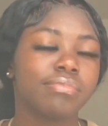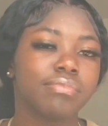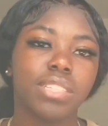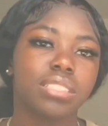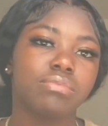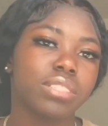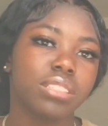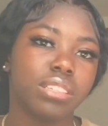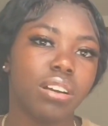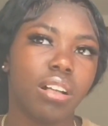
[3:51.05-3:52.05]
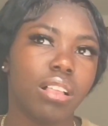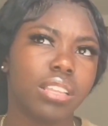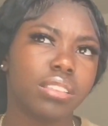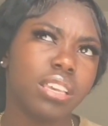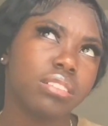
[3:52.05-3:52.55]
that's really all i
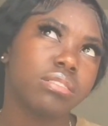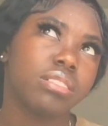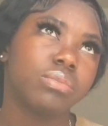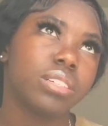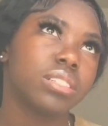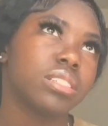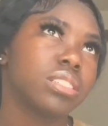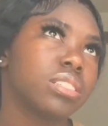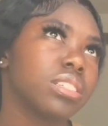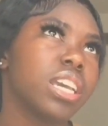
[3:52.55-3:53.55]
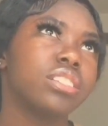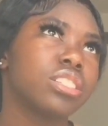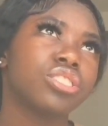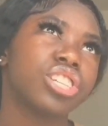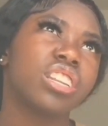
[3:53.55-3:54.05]
think it was yeah just
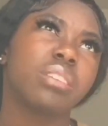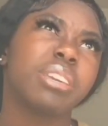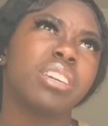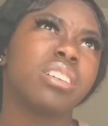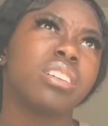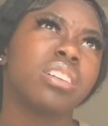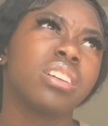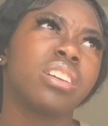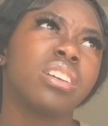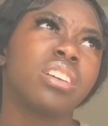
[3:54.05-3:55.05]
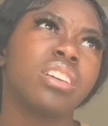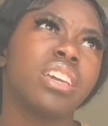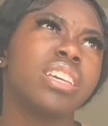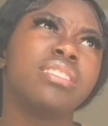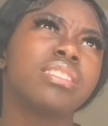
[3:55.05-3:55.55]
your chain of command
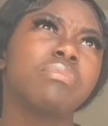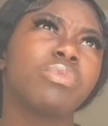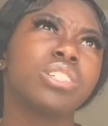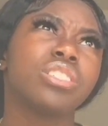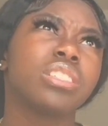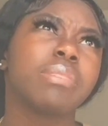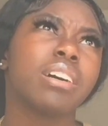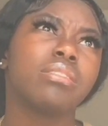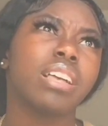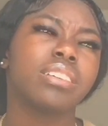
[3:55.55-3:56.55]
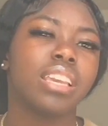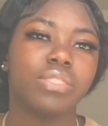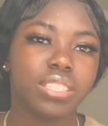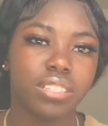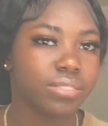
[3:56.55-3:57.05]
and some questions about like navy
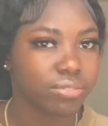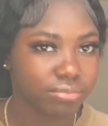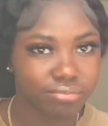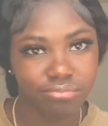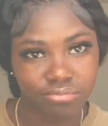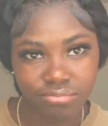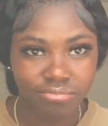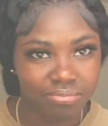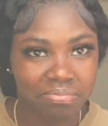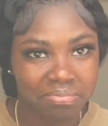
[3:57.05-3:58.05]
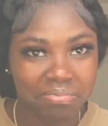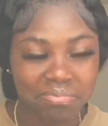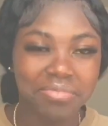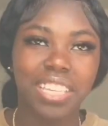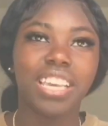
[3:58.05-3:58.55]
stuff
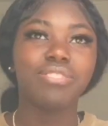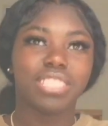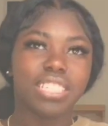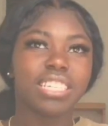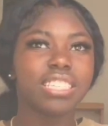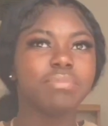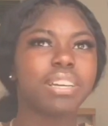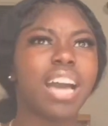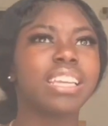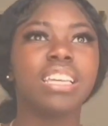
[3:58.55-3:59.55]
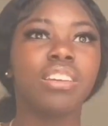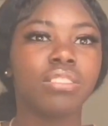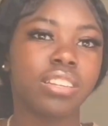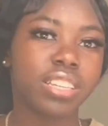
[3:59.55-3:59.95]
it was easy but i didn't know none of